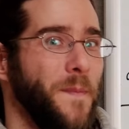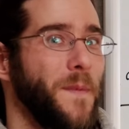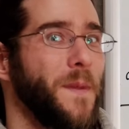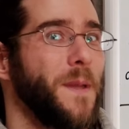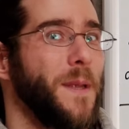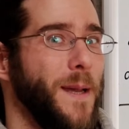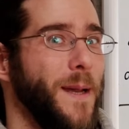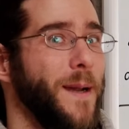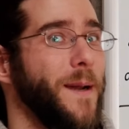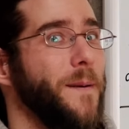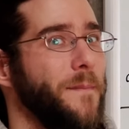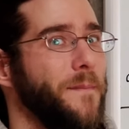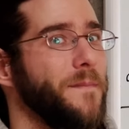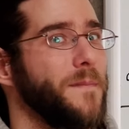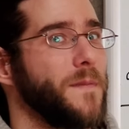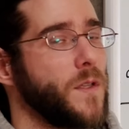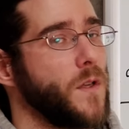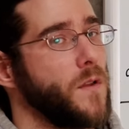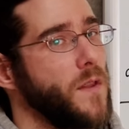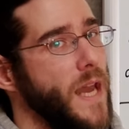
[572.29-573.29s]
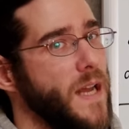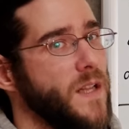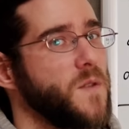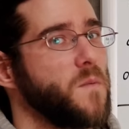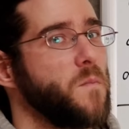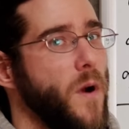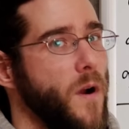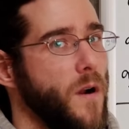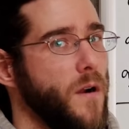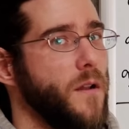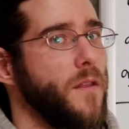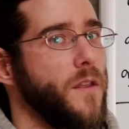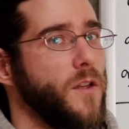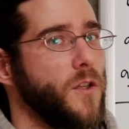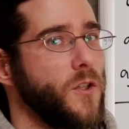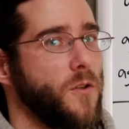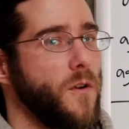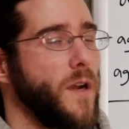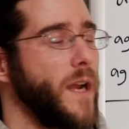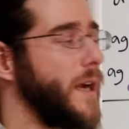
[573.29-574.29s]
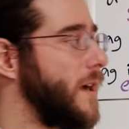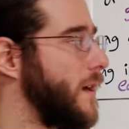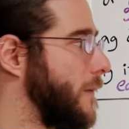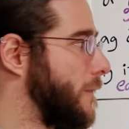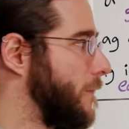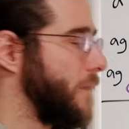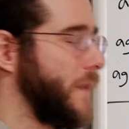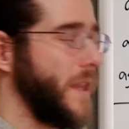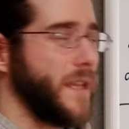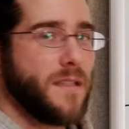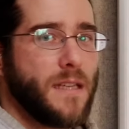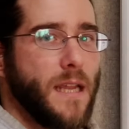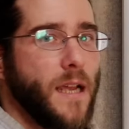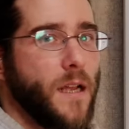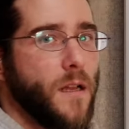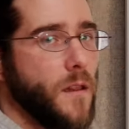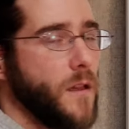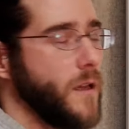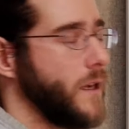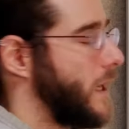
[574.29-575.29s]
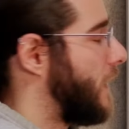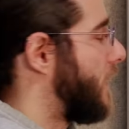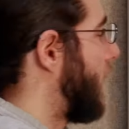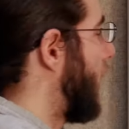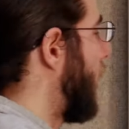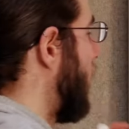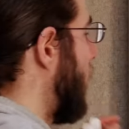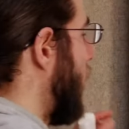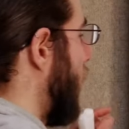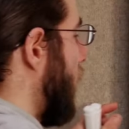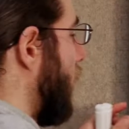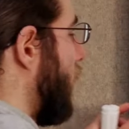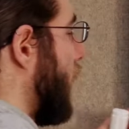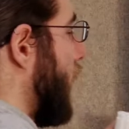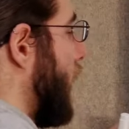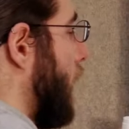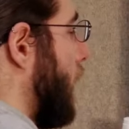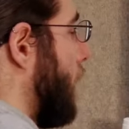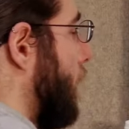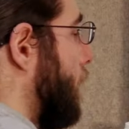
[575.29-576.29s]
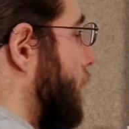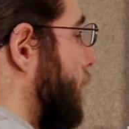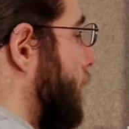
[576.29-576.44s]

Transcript: Yeah, so that's part of the trick. Let's take a look at that right over here.